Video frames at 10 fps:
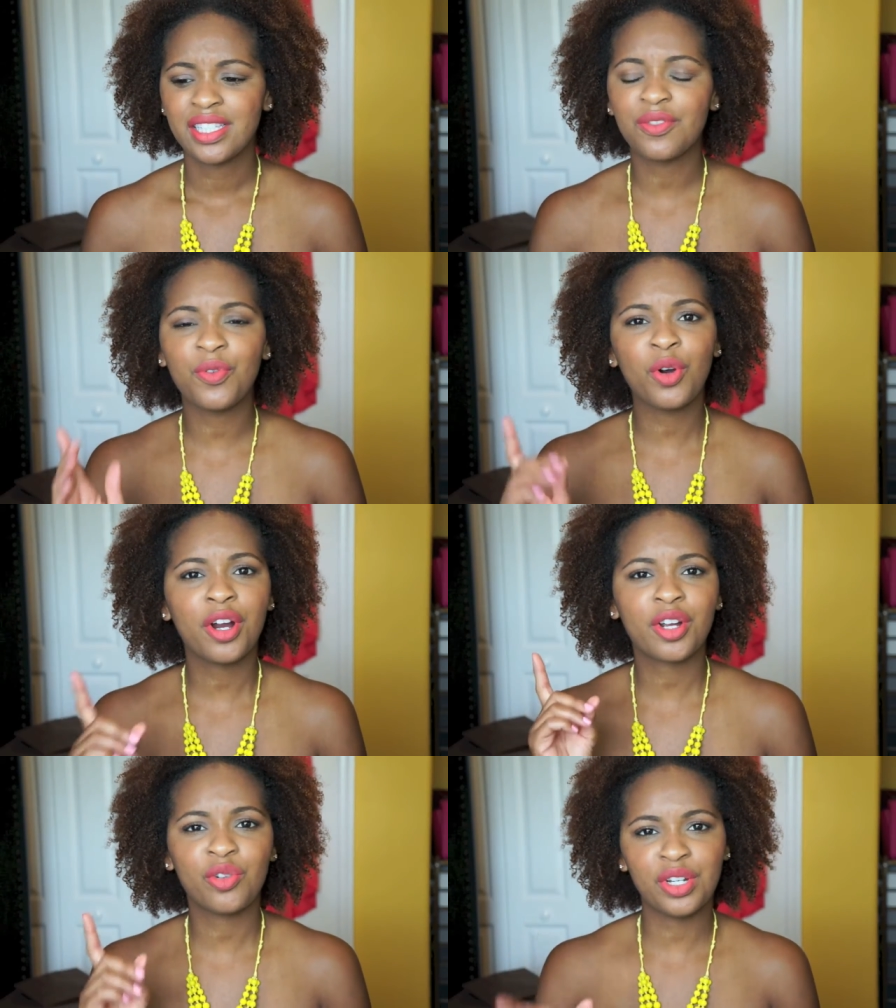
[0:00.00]

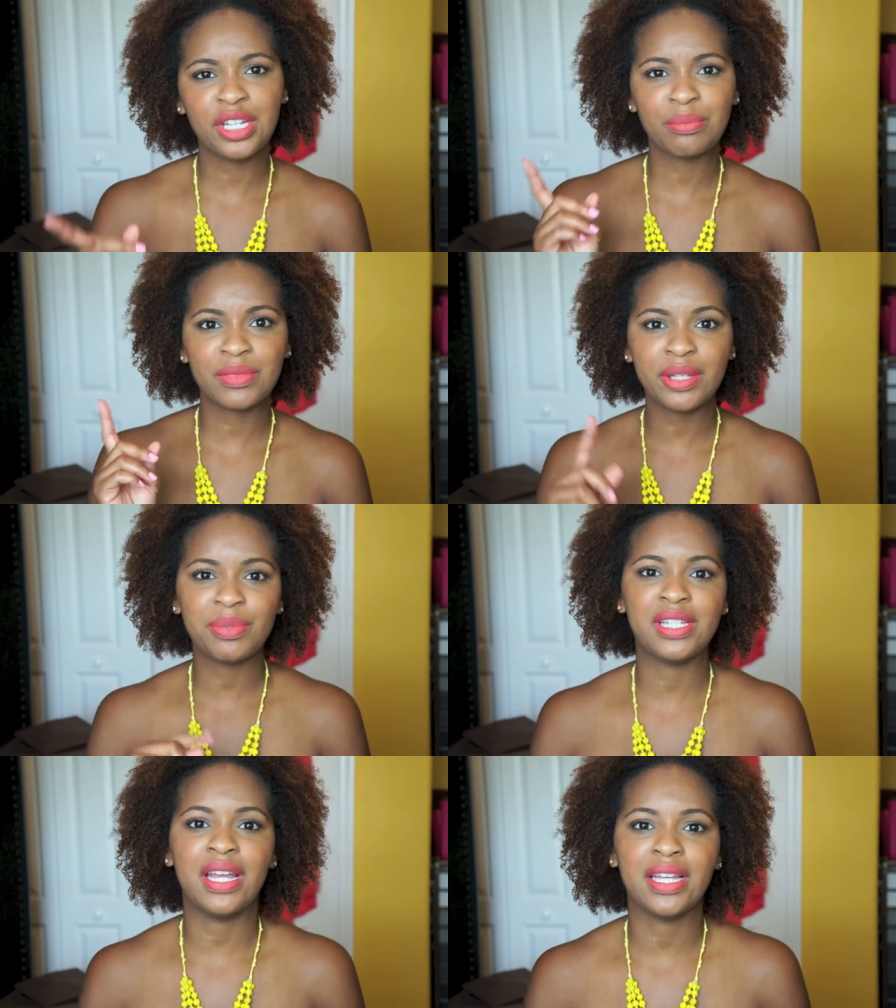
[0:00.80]
Sephora cream lip
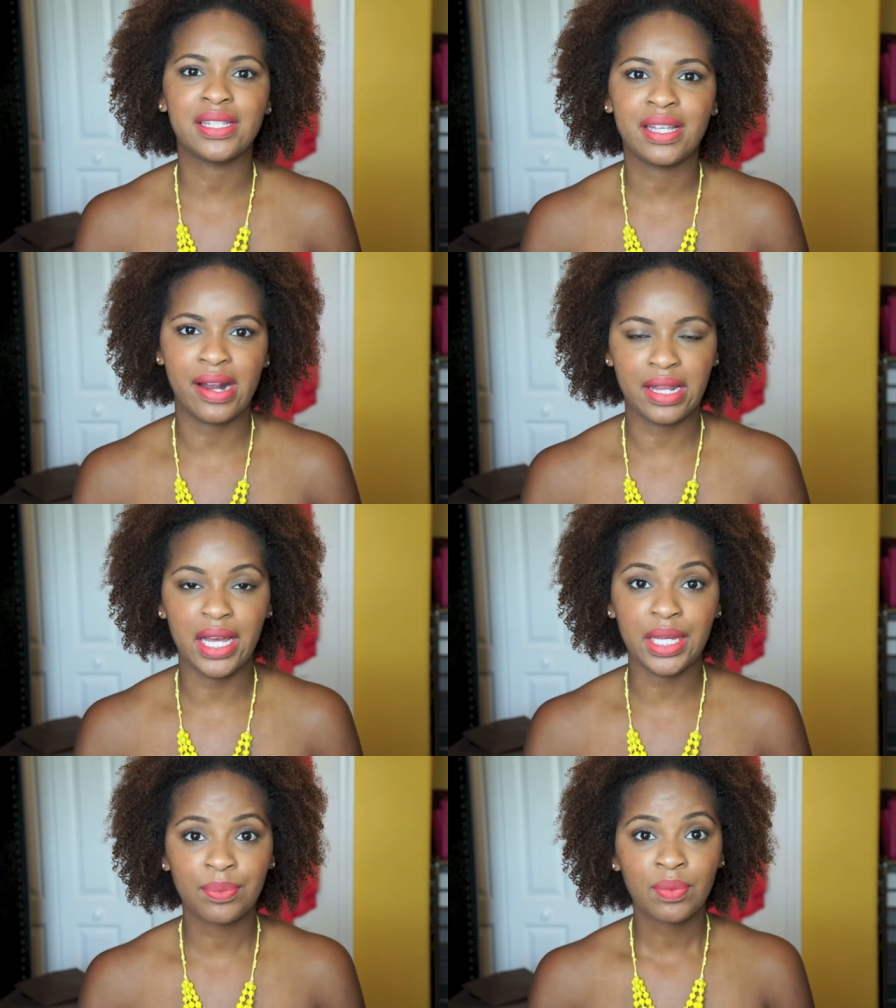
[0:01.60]
stains that I
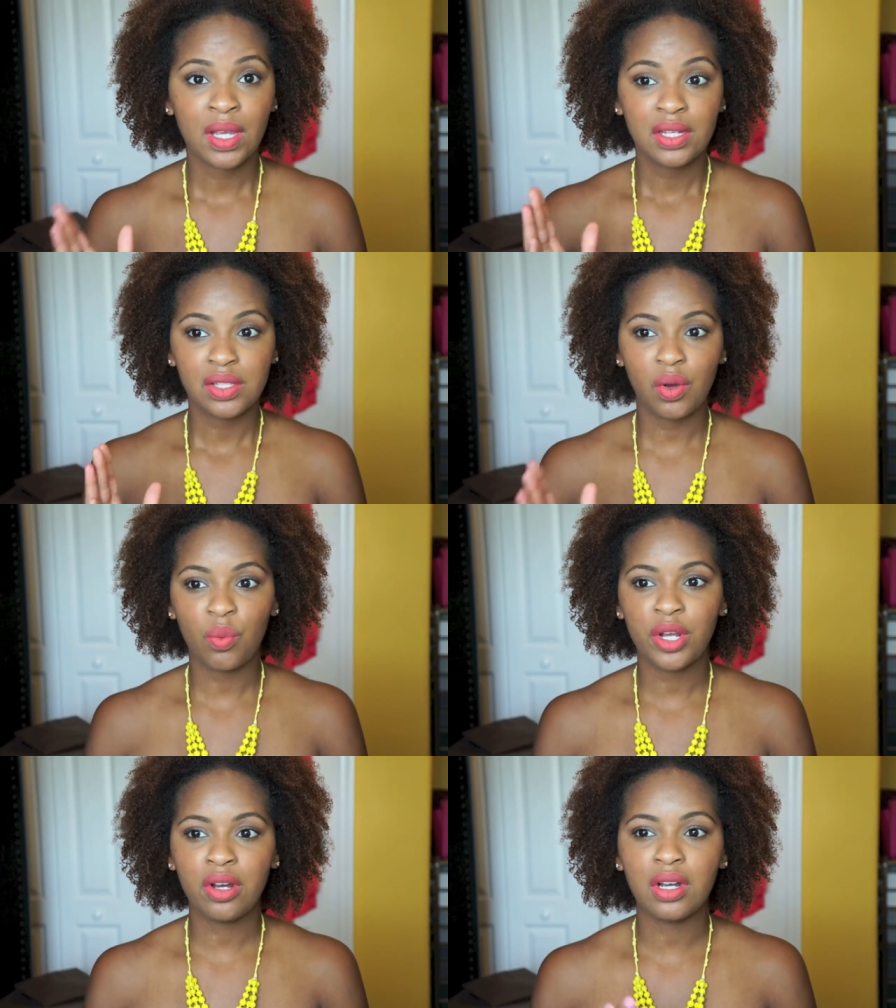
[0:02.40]
like. So
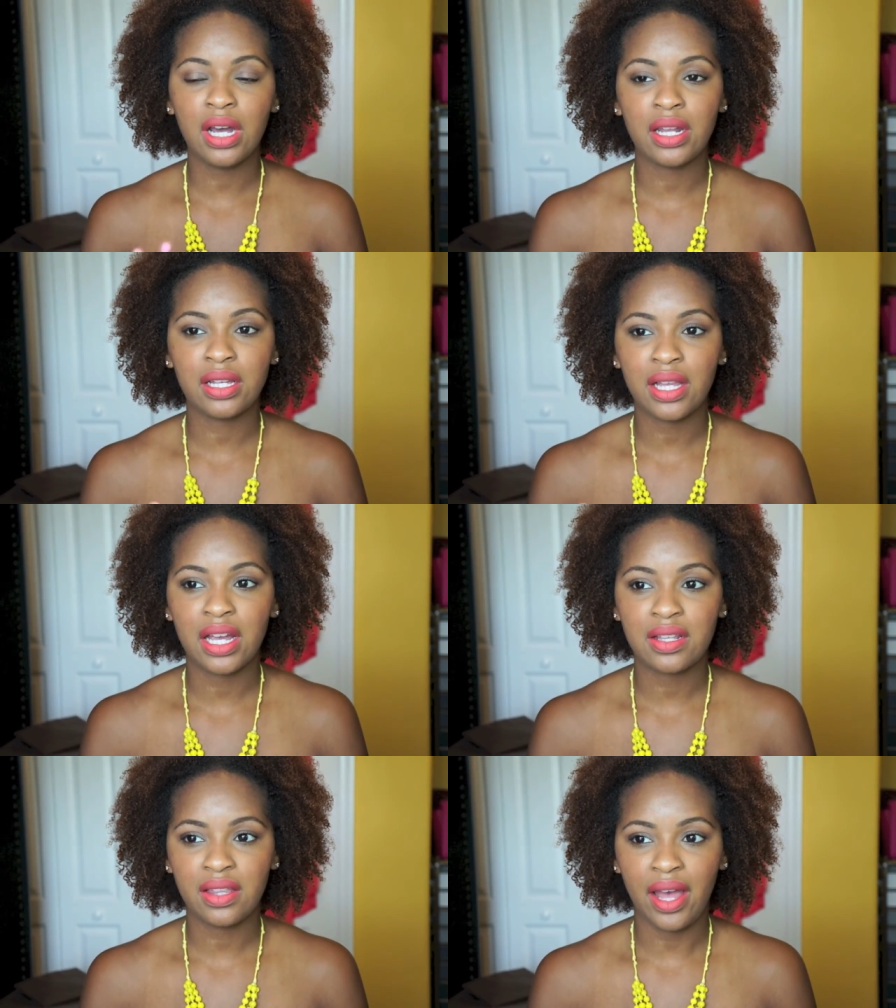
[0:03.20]
it went on kind of
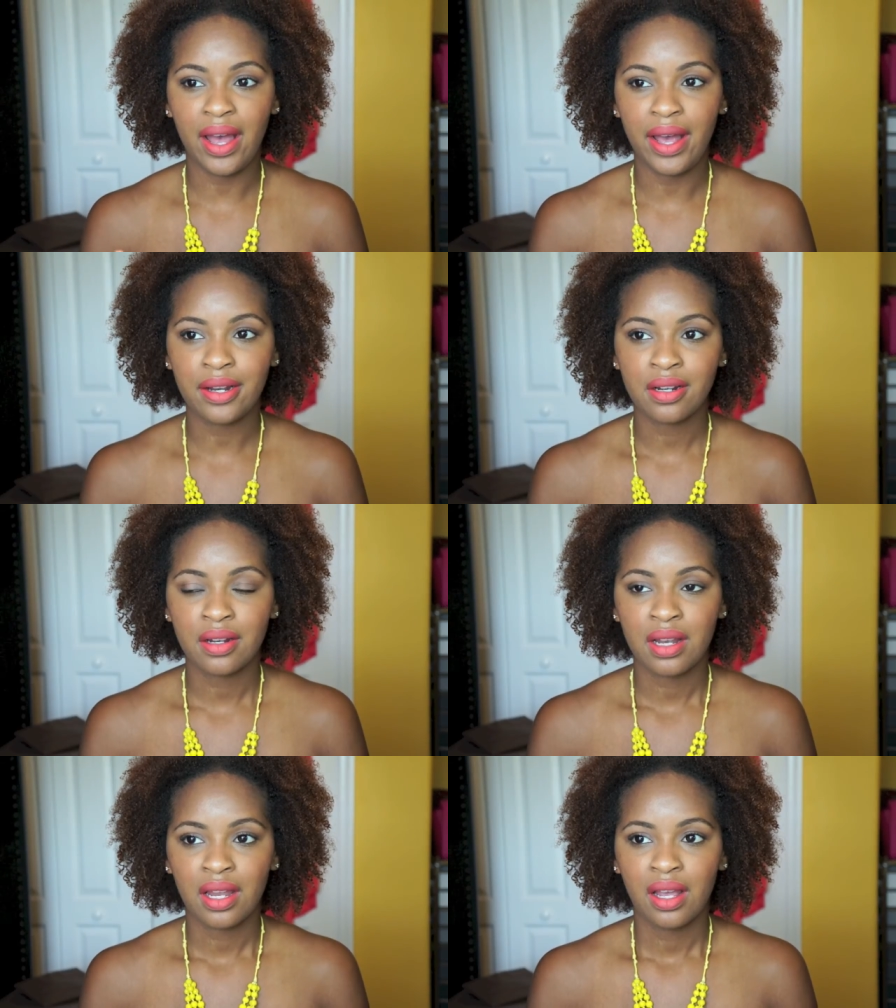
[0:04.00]
like that.
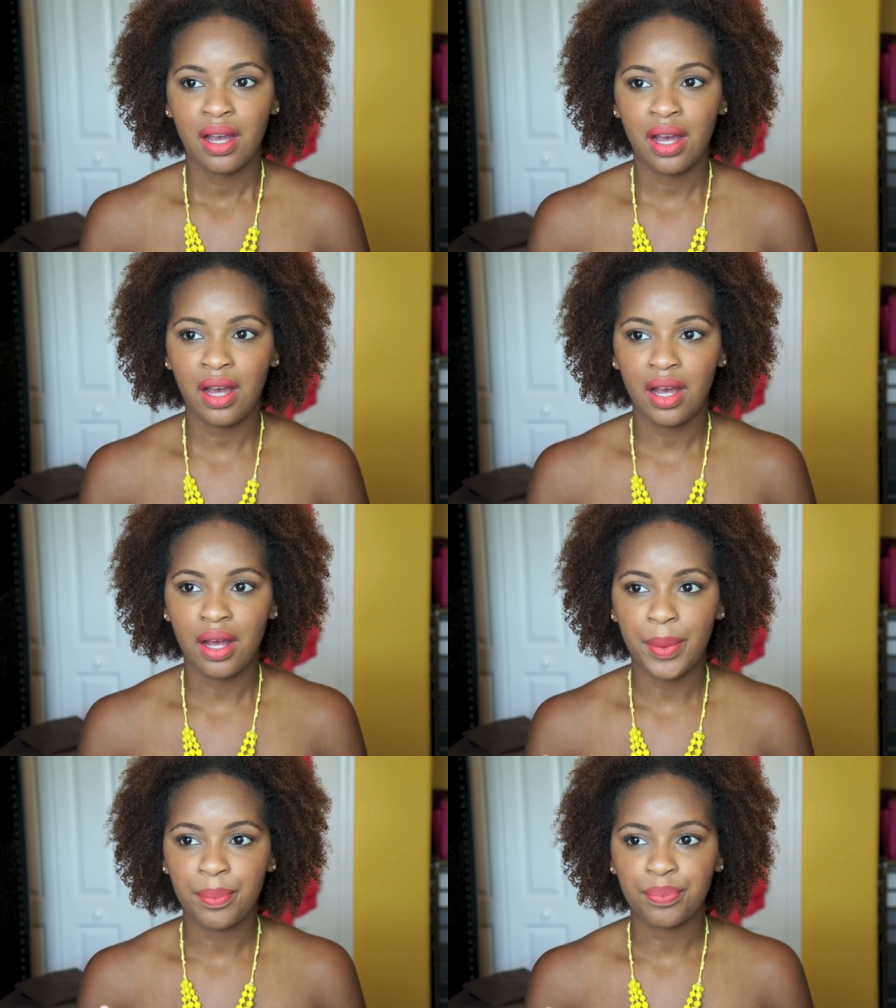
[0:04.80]

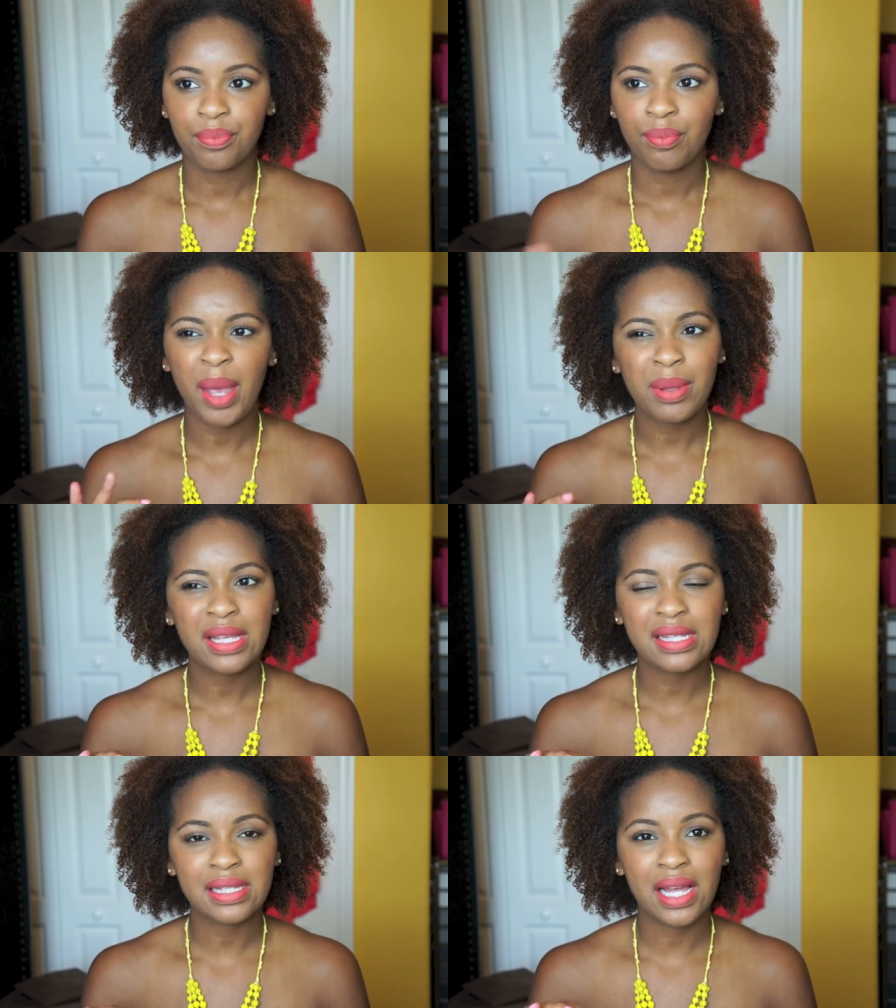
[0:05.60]
Um,
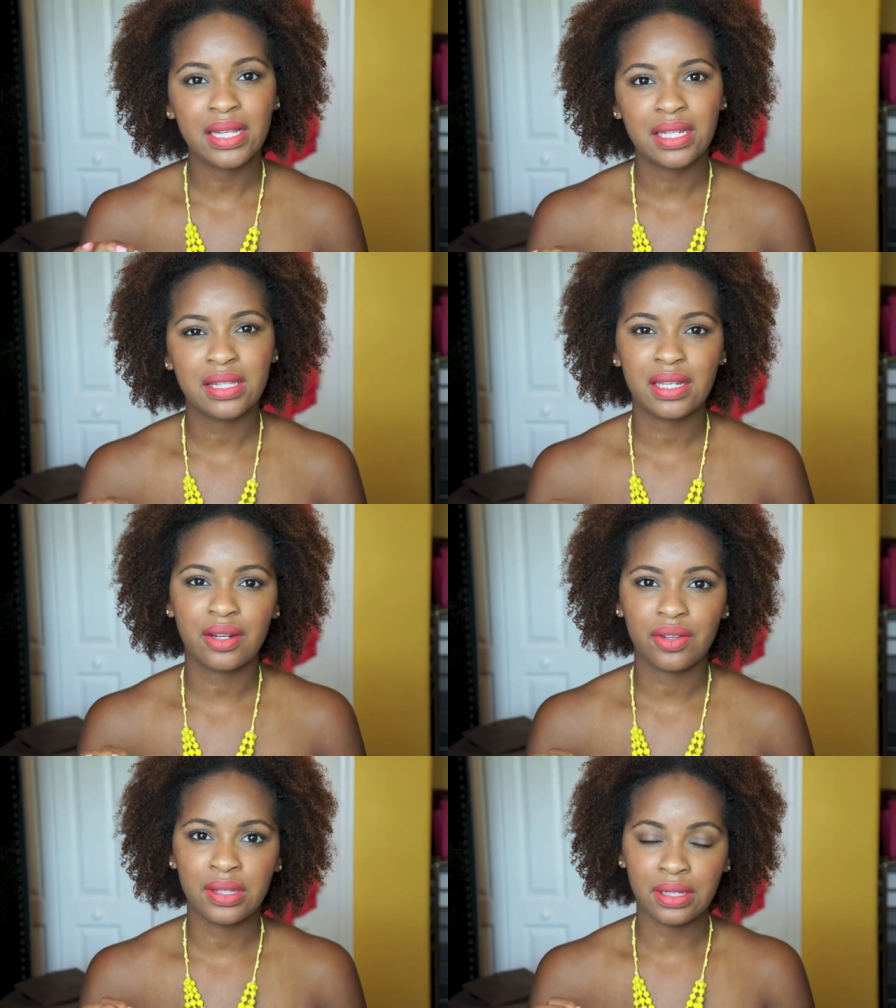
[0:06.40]
maybe slightly
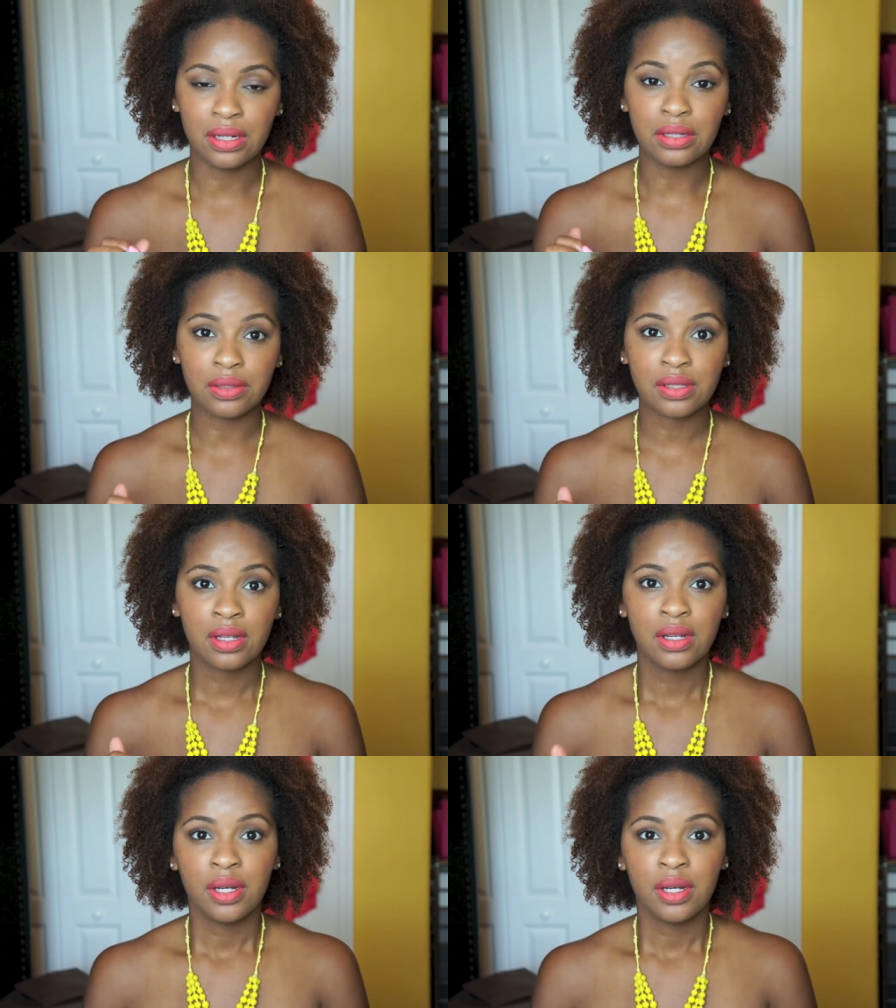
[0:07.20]
thicker than those.